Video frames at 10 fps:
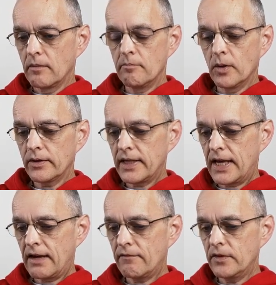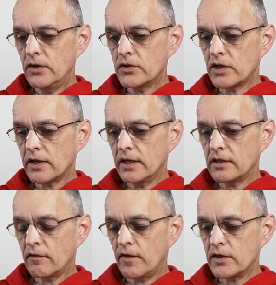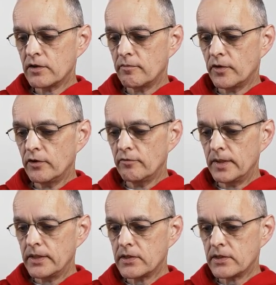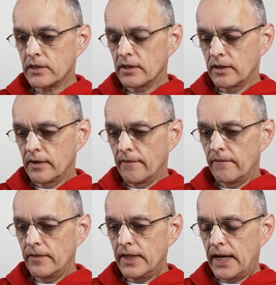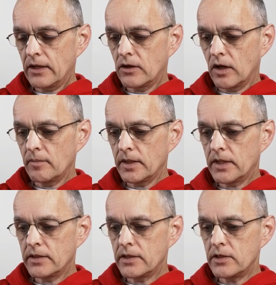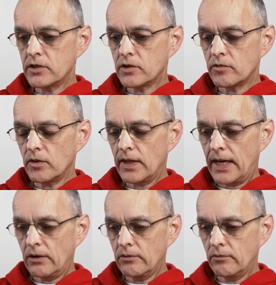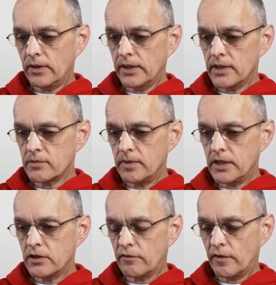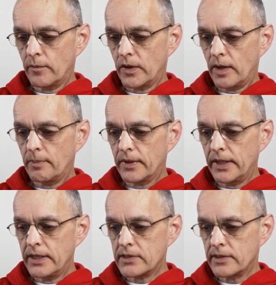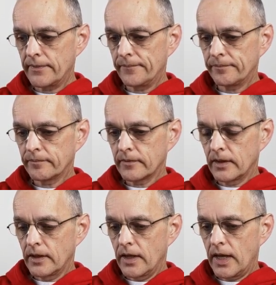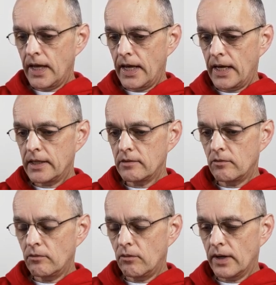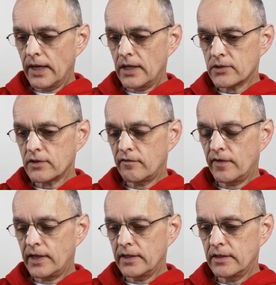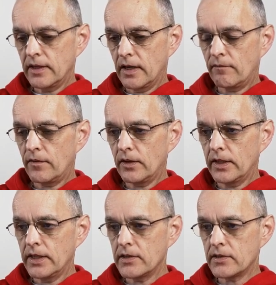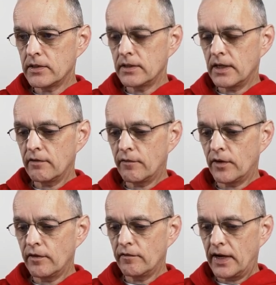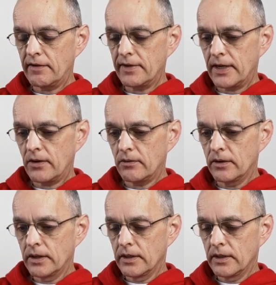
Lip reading: Both have user interface improvements that Garmin continues to roll out when it does major firmware upgrades. And what I also find helpful is the 945 now